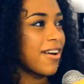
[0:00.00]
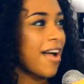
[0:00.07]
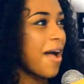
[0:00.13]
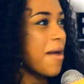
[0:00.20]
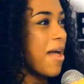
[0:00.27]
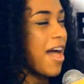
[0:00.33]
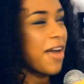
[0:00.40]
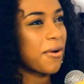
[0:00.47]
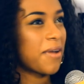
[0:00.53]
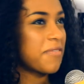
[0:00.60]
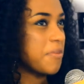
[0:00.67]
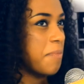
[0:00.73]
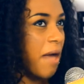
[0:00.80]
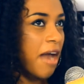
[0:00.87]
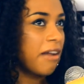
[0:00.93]
I don't have
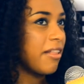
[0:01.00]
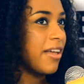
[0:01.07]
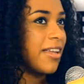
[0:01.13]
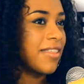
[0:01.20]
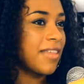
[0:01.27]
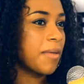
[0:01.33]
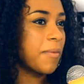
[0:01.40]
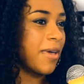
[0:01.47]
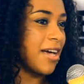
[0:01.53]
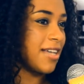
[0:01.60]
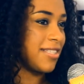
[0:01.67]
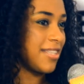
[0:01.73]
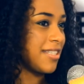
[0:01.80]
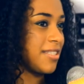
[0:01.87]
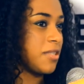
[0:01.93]
to battle anything
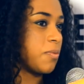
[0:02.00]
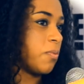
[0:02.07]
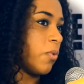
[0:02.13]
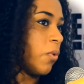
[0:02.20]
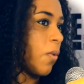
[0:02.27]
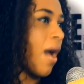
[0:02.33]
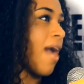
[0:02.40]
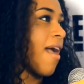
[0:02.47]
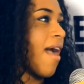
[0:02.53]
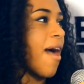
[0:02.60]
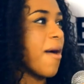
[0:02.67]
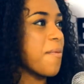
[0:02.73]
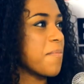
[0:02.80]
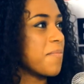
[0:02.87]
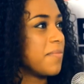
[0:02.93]
because it's who I
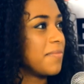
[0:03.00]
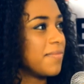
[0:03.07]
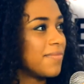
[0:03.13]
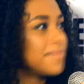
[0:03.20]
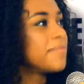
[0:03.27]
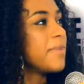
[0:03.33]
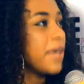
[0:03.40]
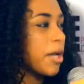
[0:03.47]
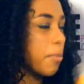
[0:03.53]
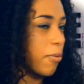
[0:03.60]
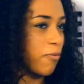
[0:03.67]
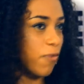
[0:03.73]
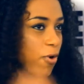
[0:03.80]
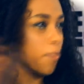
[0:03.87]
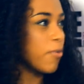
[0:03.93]
am, being a
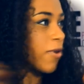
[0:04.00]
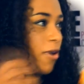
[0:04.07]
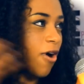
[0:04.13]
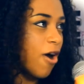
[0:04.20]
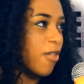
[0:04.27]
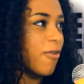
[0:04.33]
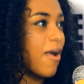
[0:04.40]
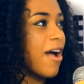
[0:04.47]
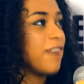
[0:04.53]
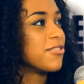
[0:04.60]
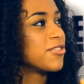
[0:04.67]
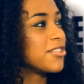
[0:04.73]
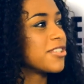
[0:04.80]
performer all around.